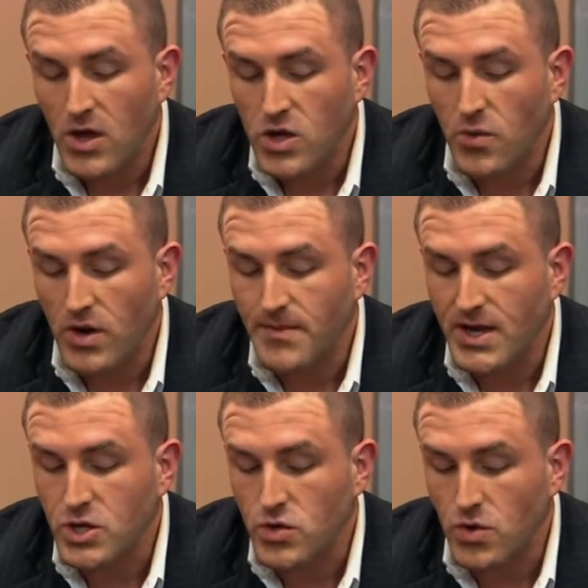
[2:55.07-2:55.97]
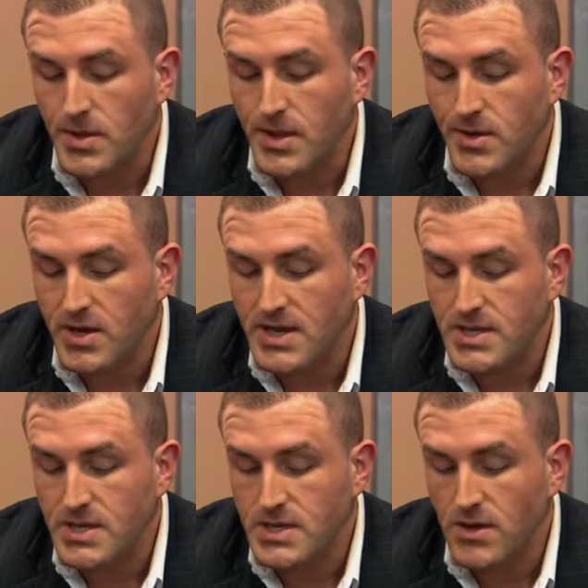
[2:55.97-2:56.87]
You want to make sure that they're
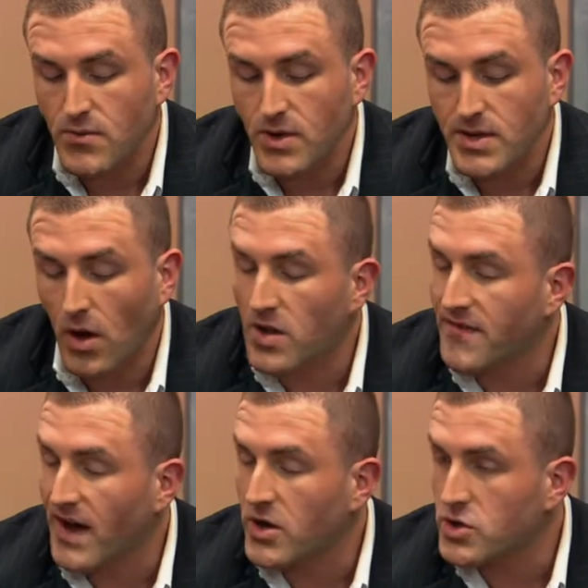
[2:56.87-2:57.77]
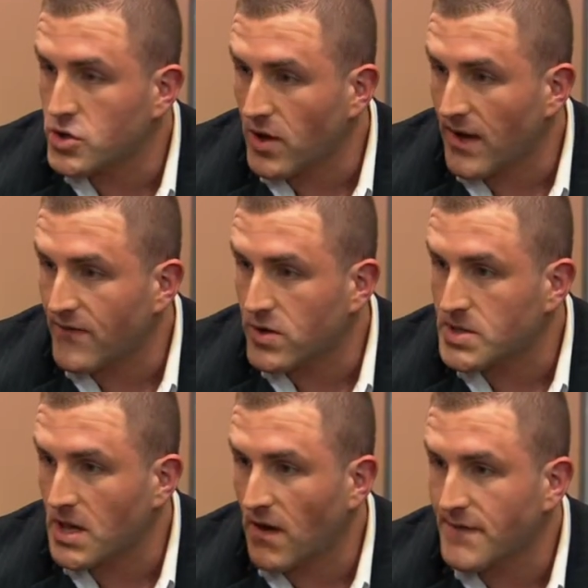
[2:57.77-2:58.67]
consistent with all the values you have for
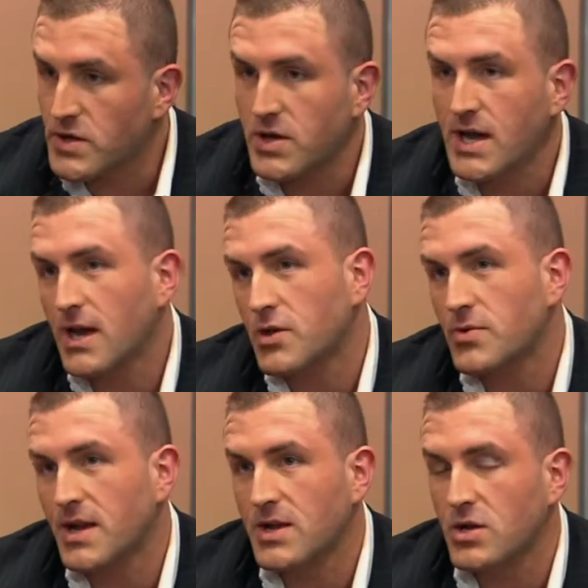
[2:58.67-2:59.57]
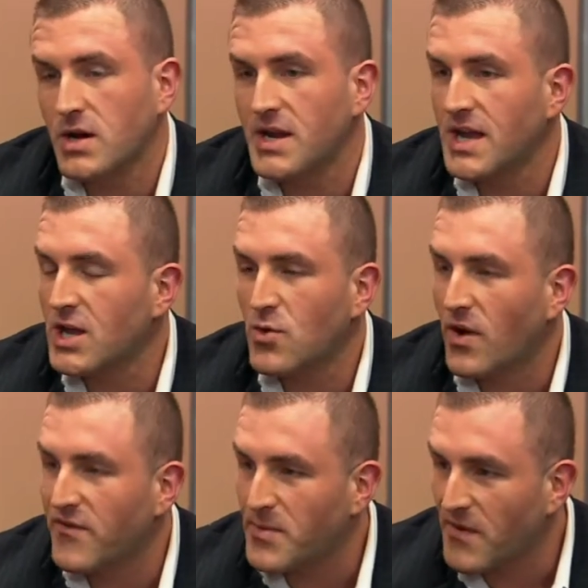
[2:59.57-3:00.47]
yourself. So you can't do things that are going to take you away
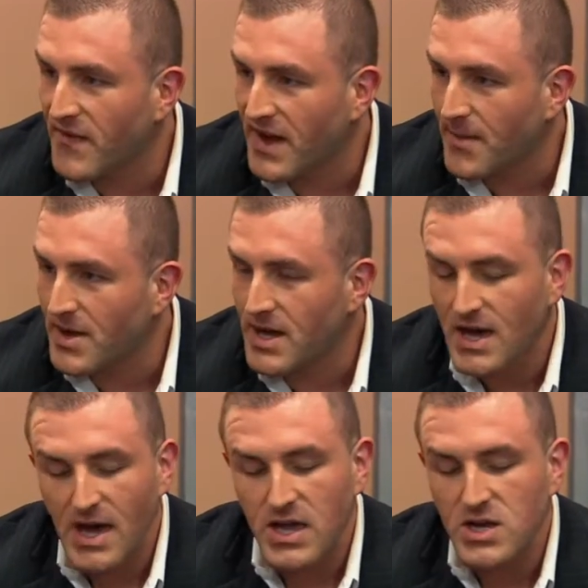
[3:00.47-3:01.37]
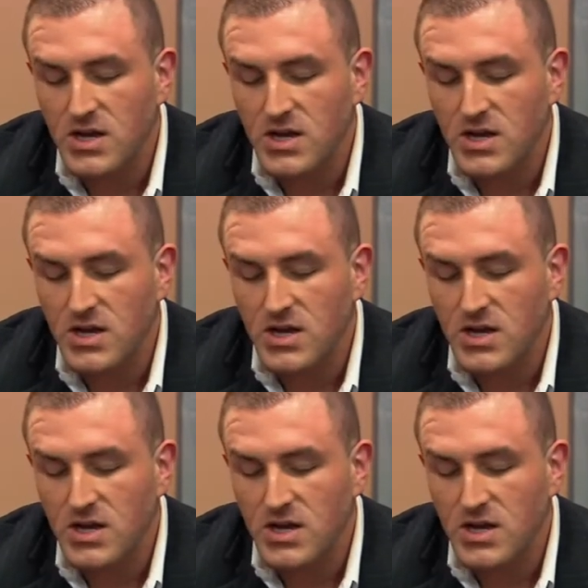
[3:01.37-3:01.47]
from your family. You need